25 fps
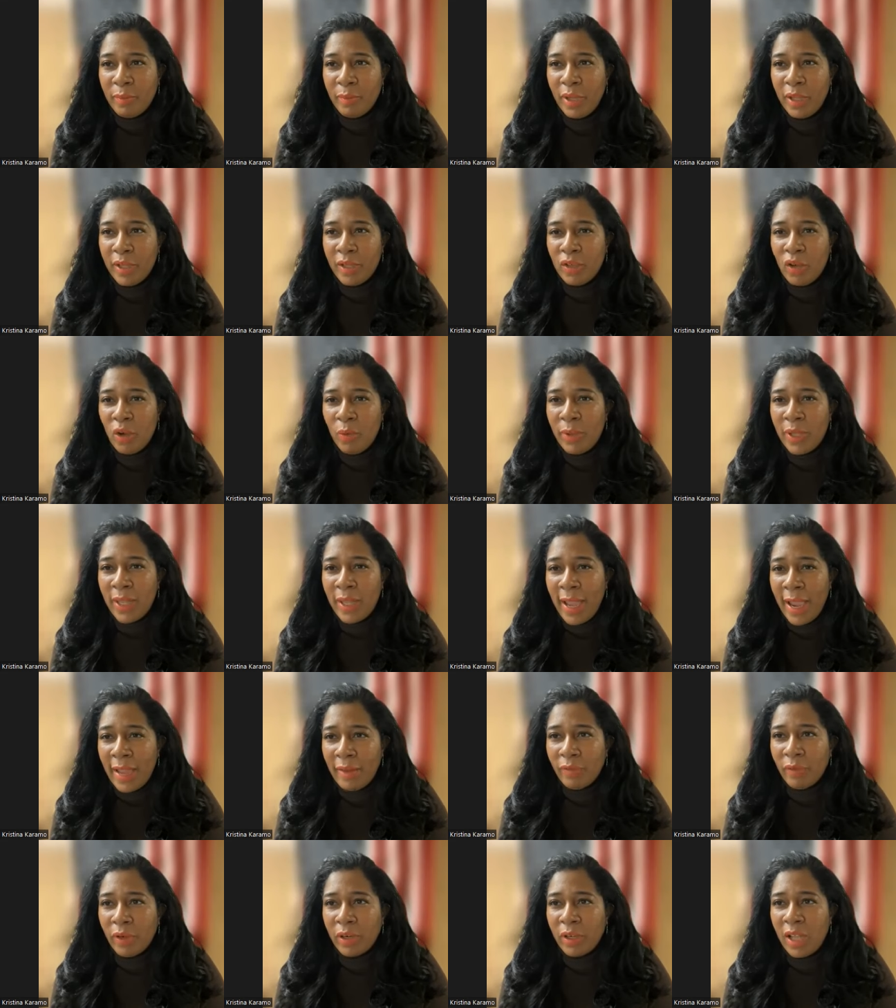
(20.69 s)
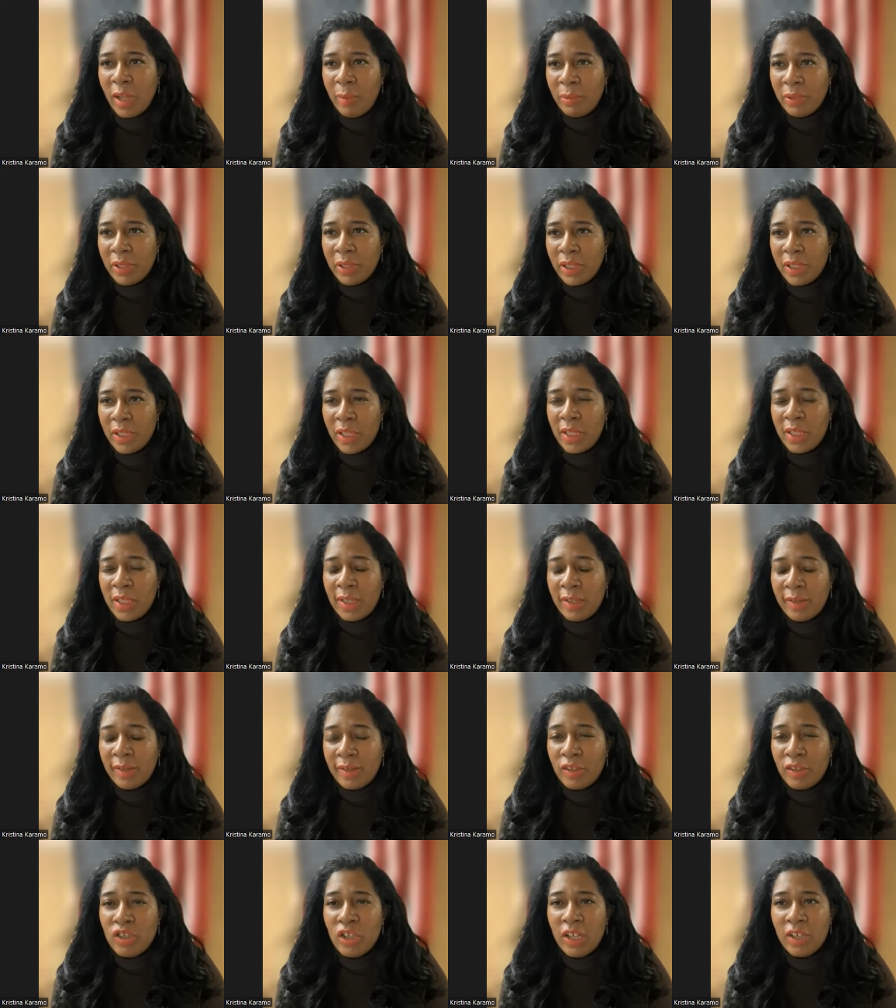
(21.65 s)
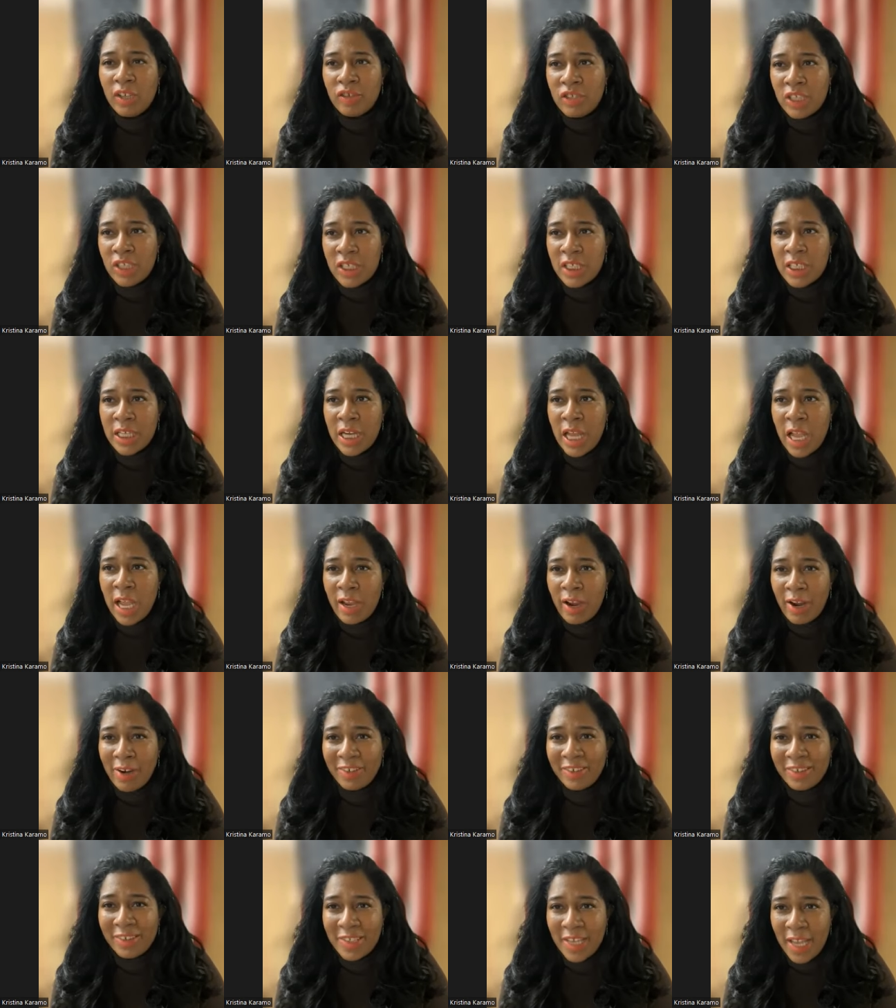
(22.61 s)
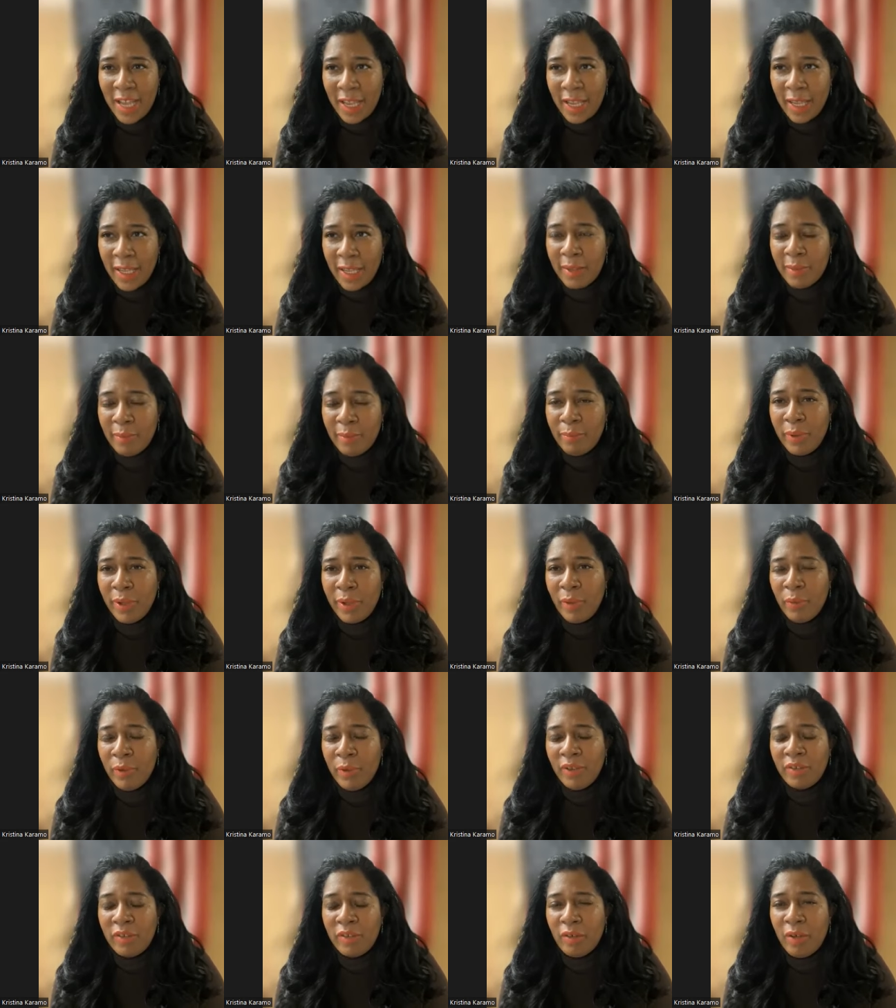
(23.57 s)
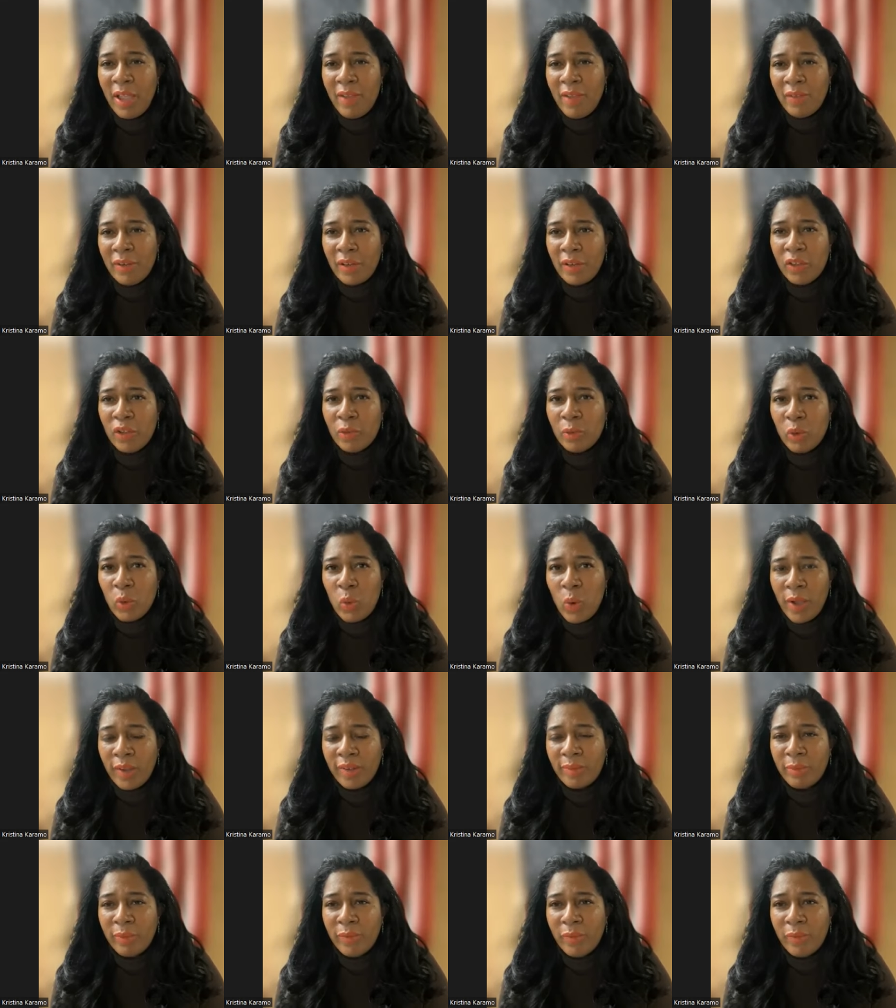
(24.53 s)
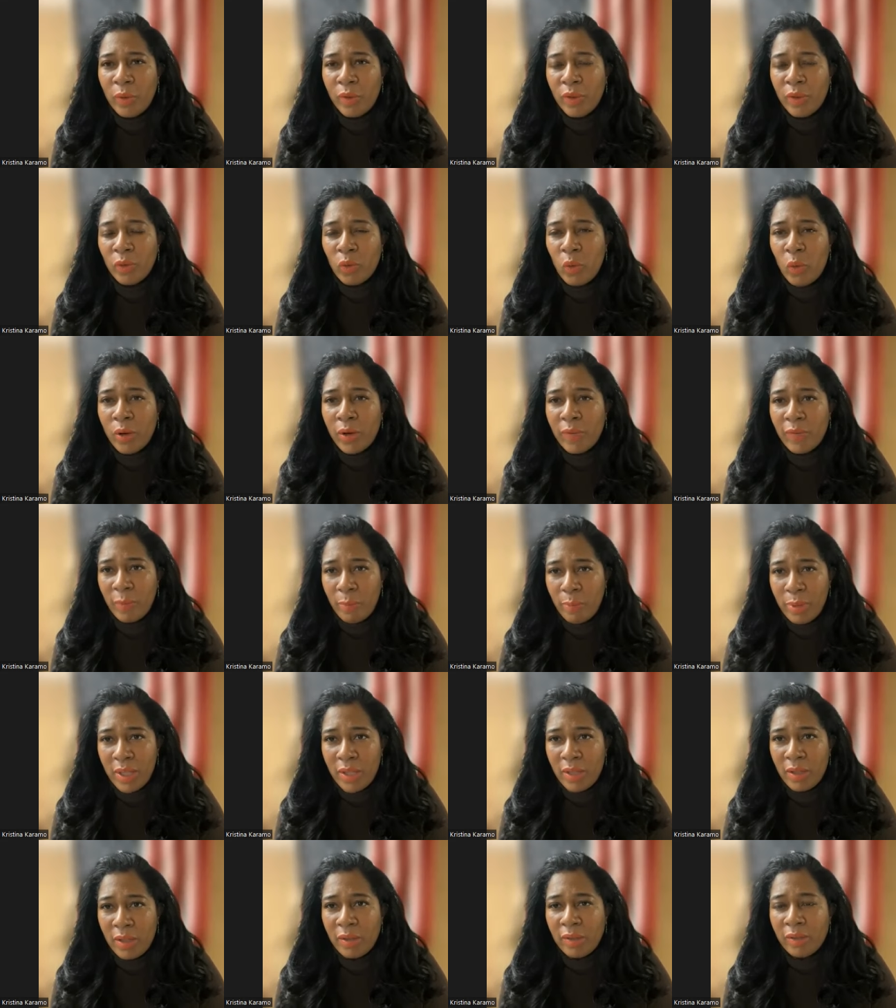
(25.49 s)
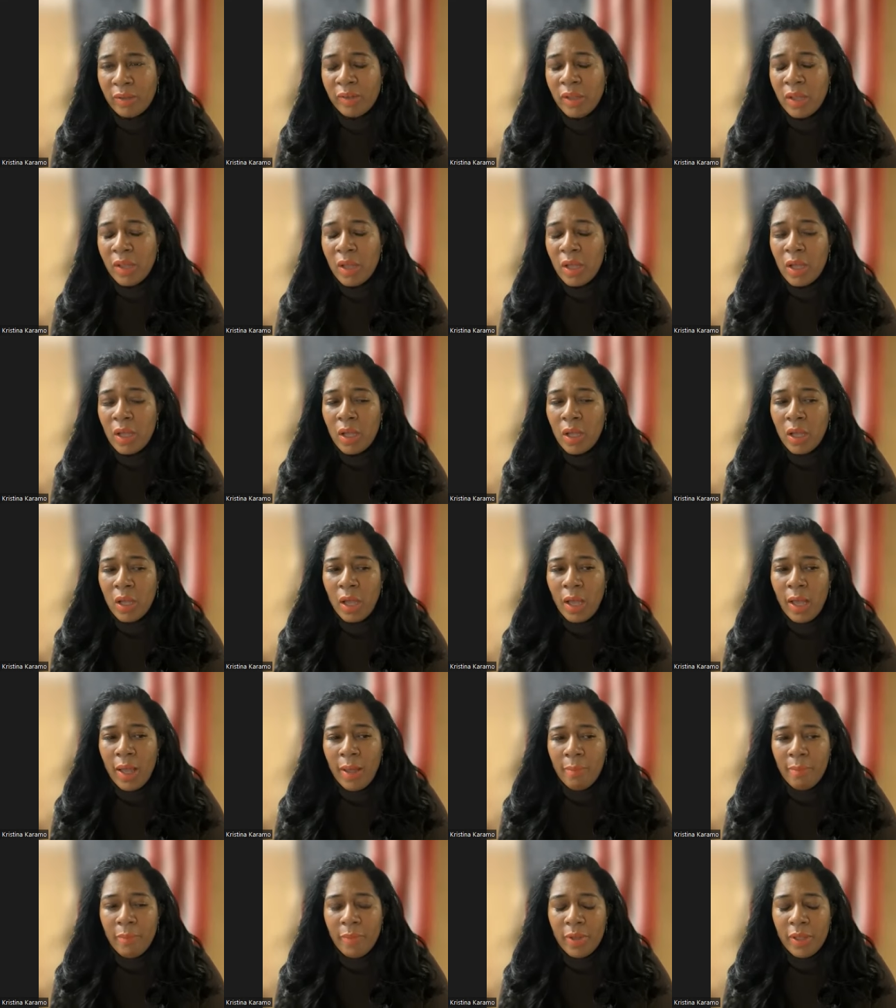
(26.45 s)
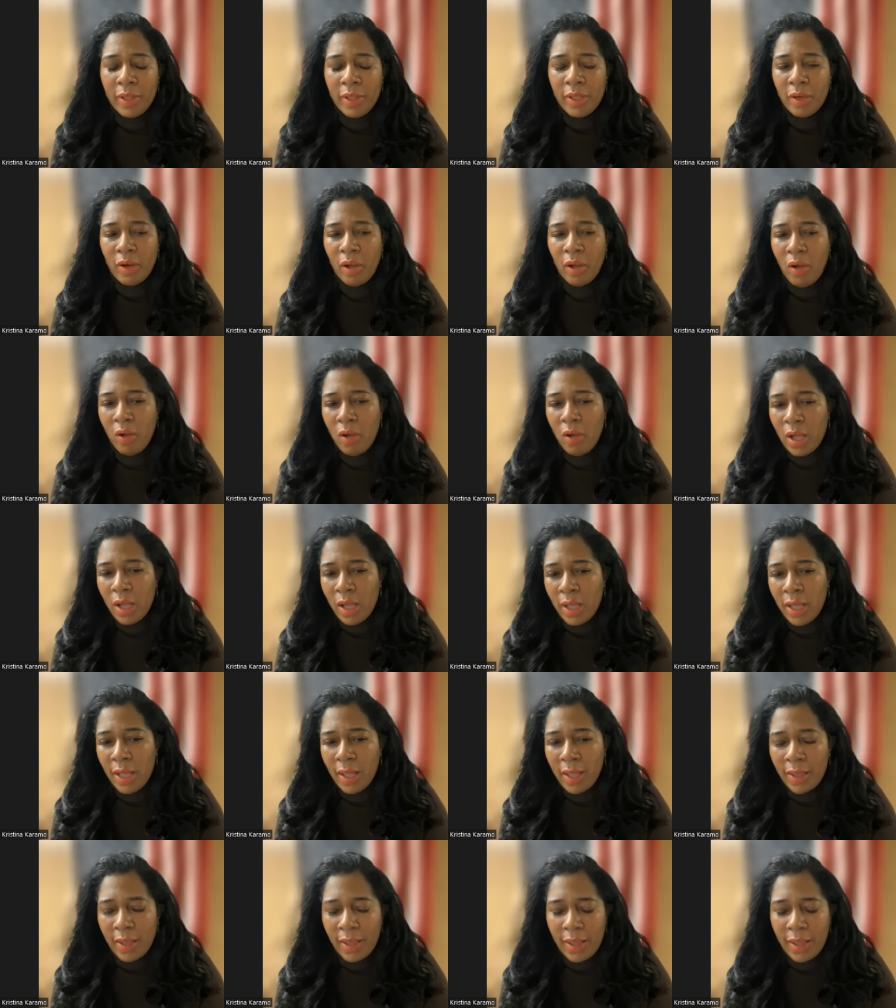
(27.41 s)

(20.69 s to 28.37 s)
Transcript: But, you know, we asked for a couple of things. The judge did deny our stay, but we still have another request before the Court of Appeals. Um, you know, uh,